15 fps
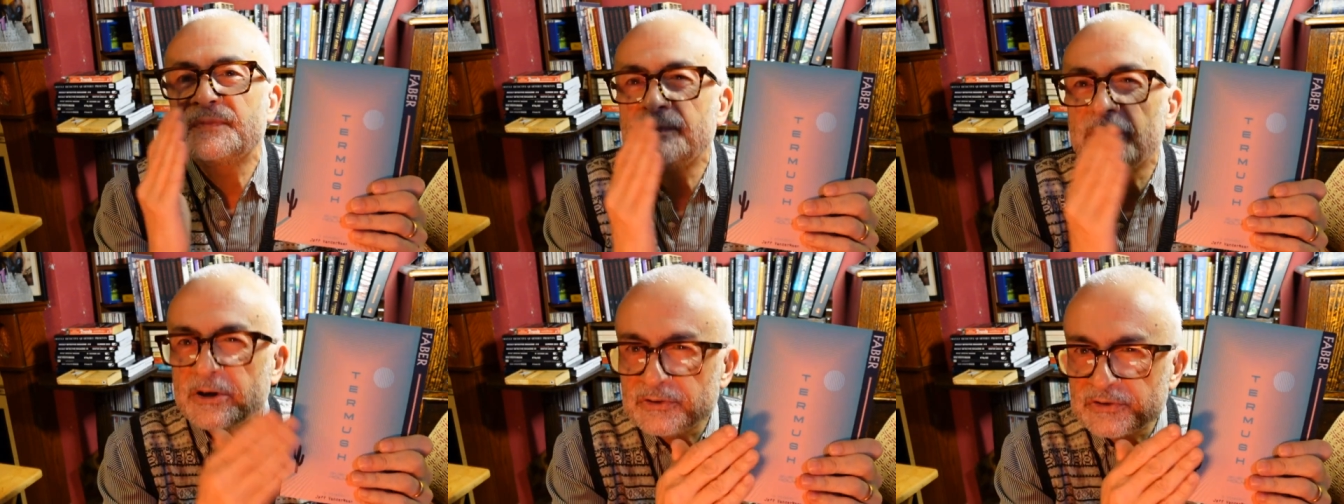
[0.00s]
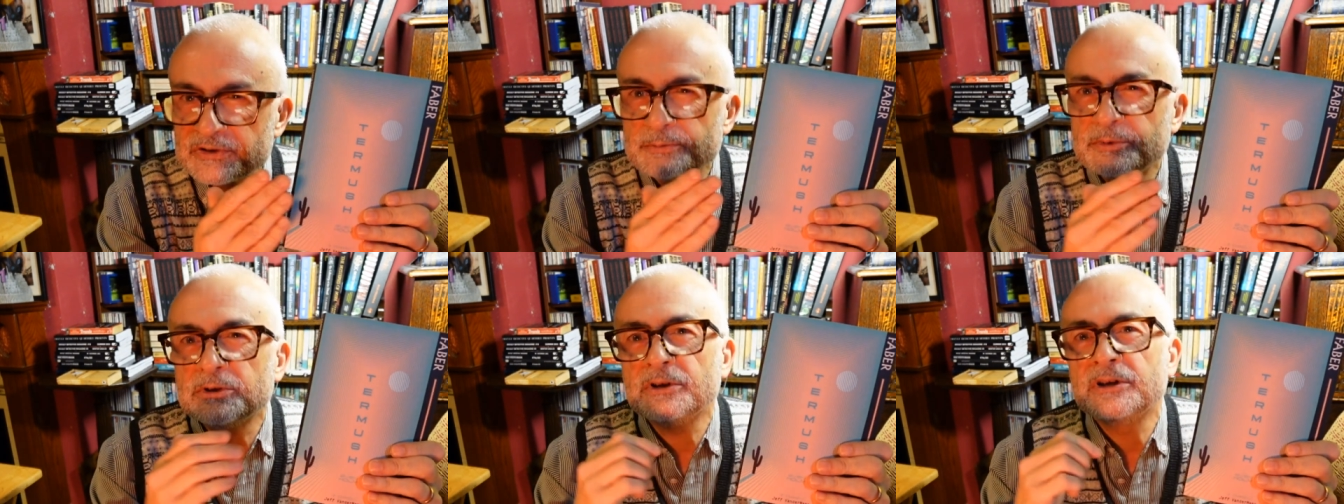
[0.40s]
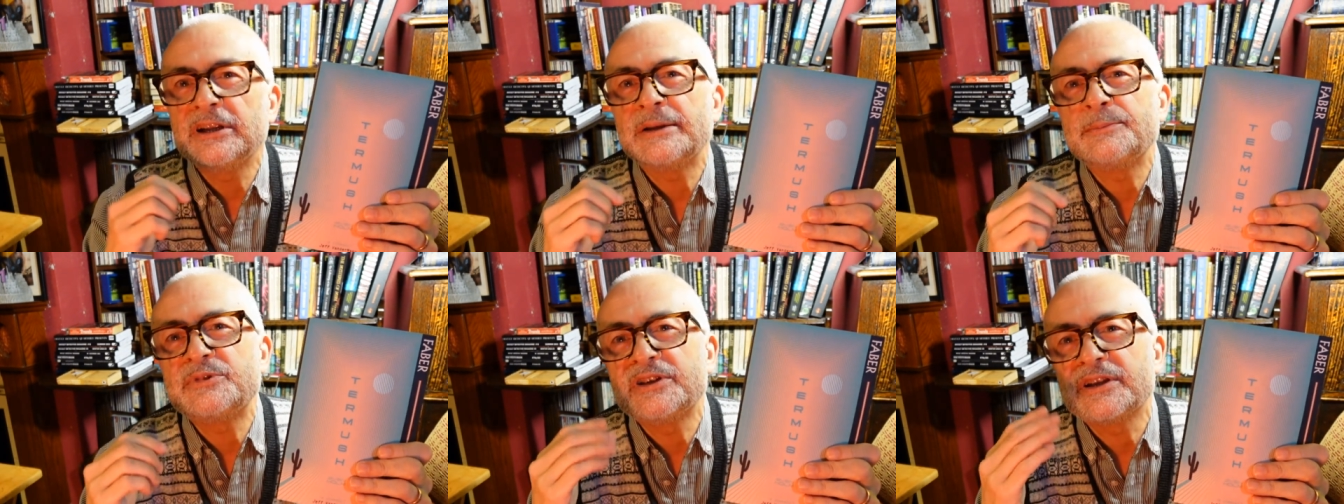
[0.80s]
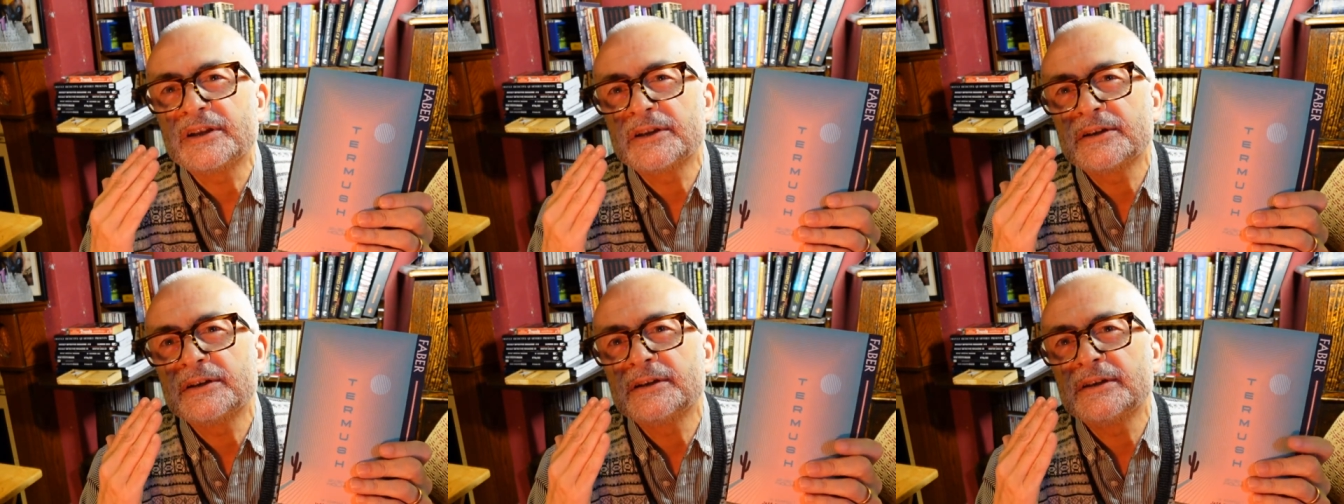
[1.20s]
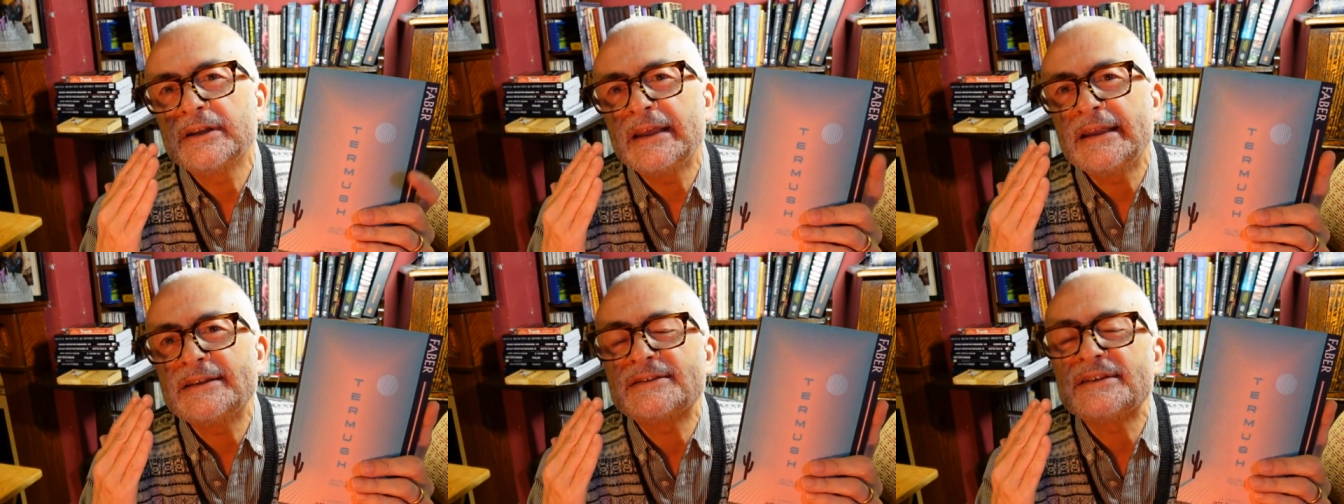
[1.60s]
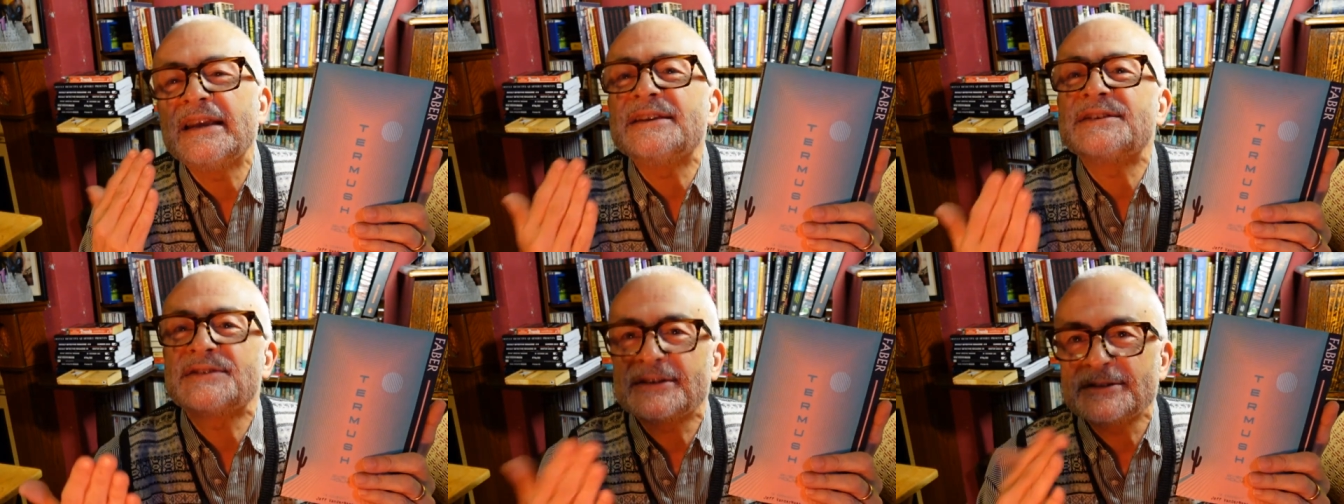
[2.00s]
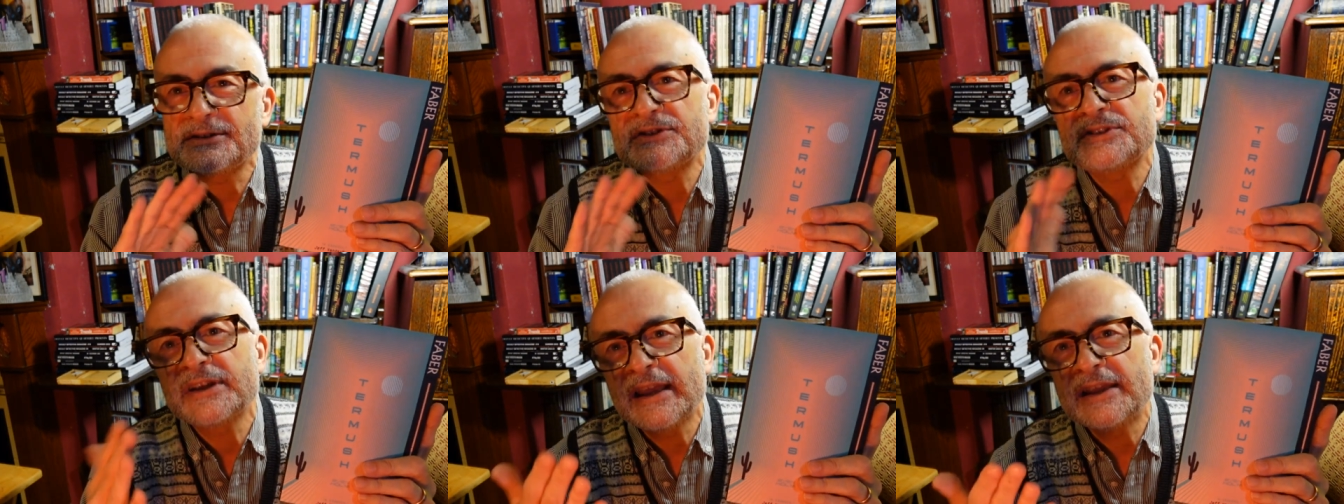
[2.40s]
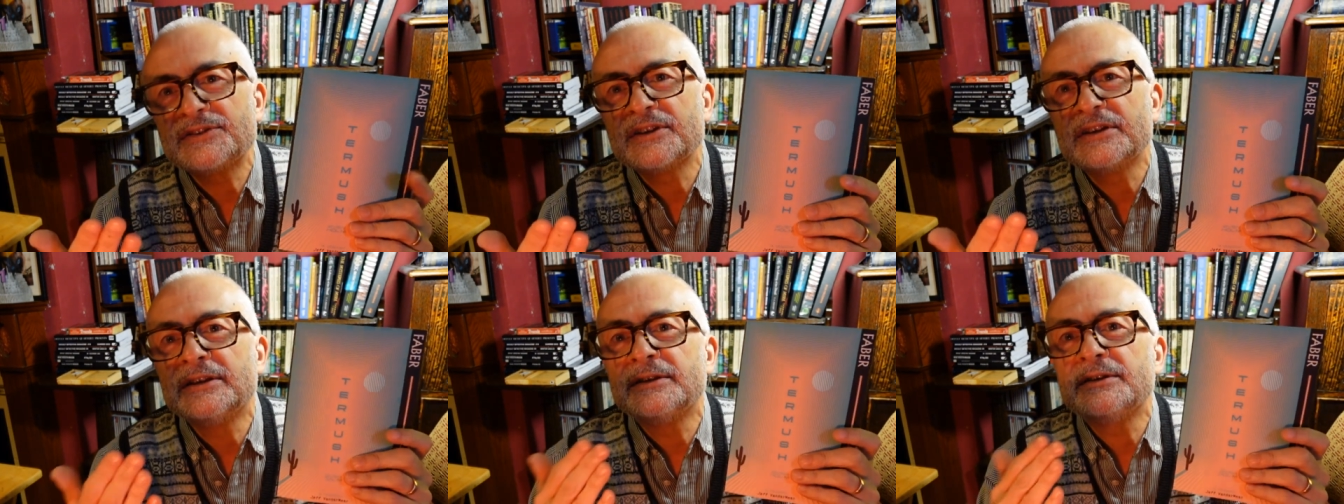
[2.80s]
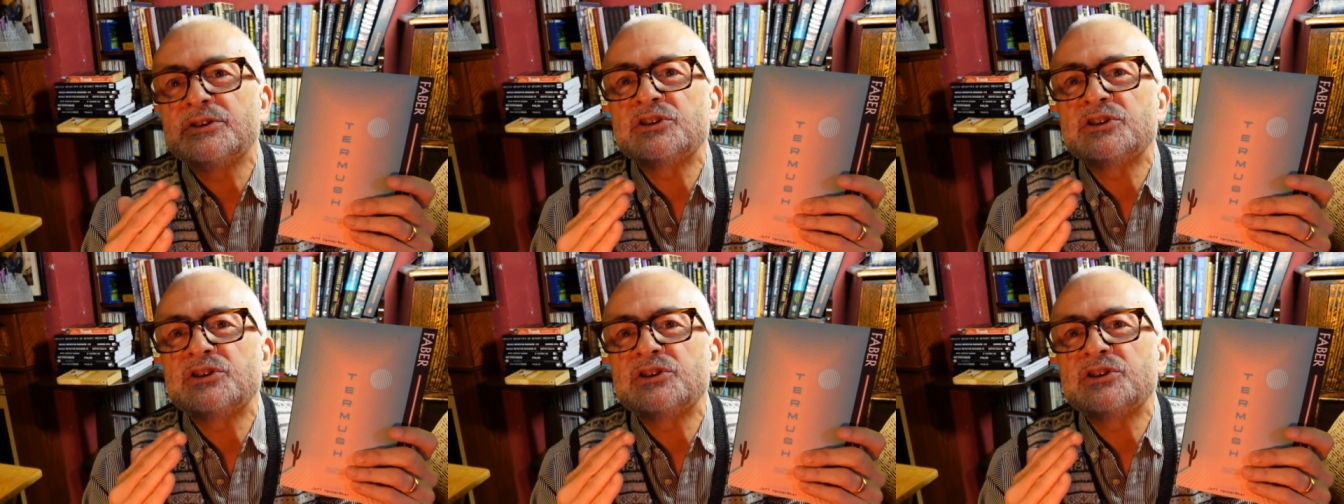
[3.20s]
post apocalyptic it's it's I'd say it's a